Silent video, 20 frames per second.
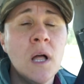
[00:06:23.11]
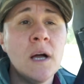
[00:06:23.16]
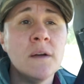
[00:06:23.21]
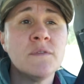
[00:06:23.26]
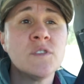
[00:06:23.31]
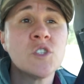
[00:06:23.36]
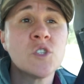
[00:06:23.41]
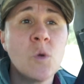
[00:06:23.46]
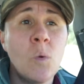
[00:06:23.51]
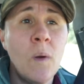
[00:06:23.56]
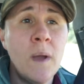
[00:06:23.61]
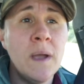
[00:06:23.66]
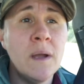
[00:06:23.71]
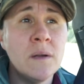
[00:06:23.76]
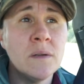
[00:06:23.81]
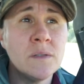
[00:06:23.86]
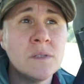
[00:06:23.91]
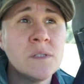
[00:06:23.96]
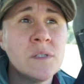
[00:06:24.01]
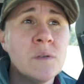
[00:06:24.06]
of
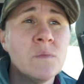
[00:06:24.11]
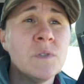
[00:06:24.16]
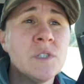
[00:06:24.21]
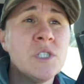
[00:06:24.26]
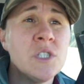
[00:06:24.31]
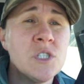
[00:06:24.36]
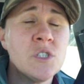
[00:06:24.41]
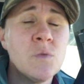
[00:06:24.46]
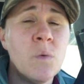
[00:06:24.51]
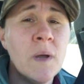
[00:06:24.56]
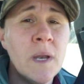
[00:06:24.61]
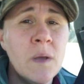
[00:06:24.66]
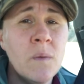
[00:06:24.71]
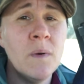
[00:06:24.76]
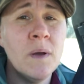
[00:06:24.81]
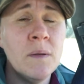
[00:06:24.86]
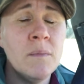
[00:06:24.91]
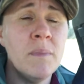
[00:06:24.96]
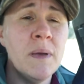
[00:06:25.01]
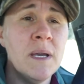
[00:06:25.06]
squares, which is
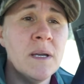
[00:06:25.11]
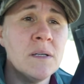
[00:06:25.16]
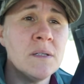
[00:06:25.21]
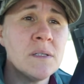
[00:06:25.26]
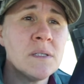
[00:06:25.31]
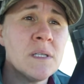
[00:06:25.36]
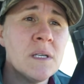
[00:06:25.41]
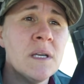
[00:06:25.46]
21 bales.